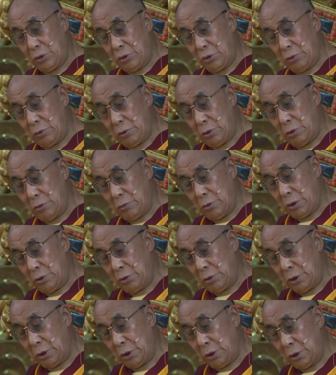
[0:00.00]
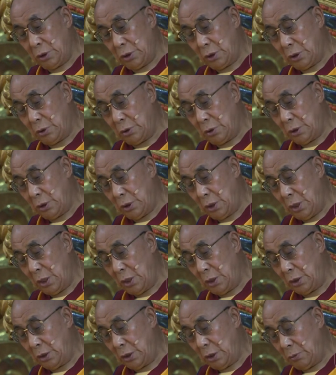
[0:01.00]
imperceptibly,
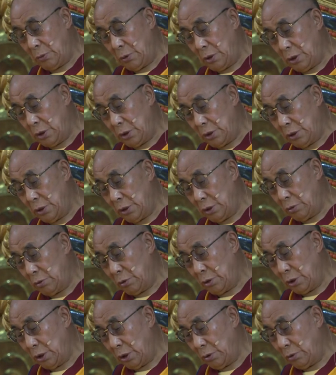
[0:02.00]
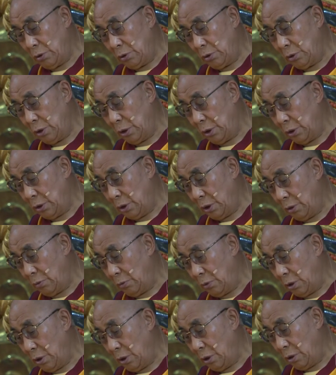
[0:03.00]
leisurely, and effortlessly.
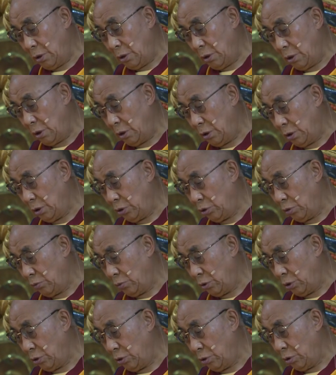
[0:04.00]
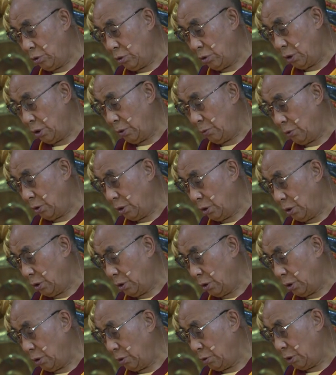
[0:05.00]
That is the way to do it. Thus, you should
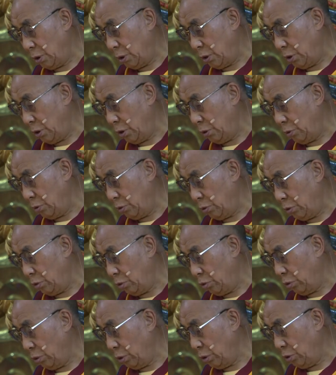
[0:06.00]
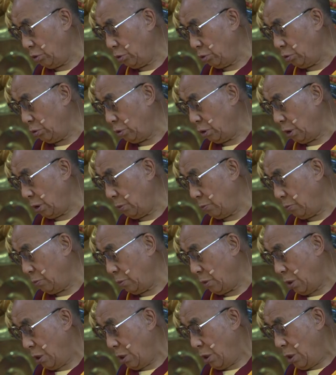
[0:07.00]
first accomplish the body posture with the 8
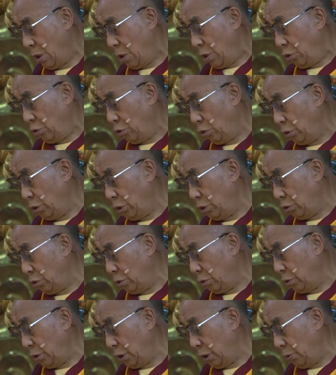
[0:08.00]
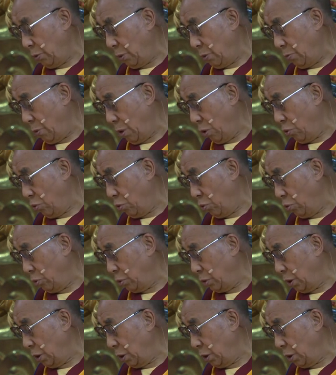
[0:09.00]
and especially gentle breathing as explained.